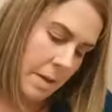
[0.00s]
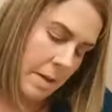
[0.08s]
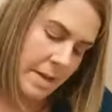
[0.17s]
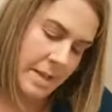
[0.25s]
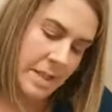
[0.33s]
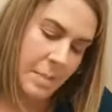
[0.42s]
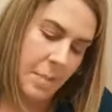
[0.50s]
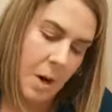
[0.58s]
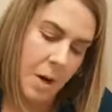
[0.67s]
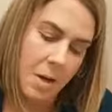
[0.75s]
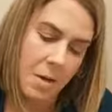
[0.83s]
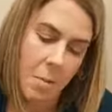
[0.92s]
this
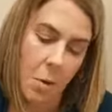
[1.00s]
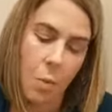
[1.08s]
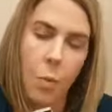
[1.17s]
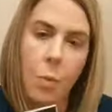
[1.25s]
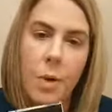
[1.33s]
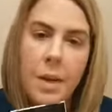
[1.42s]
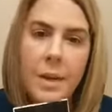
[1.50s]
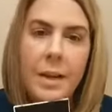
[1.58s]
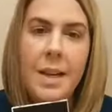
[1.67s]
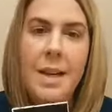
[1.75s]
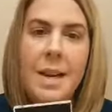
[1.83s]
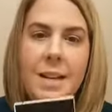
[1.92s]
bottom
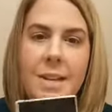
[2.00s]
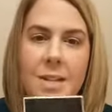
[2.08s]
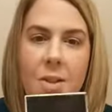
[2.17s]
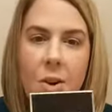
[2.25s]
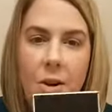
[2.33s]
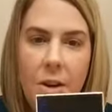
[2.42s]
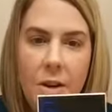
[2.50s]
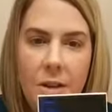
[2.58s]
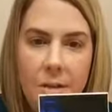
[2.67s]
really dark,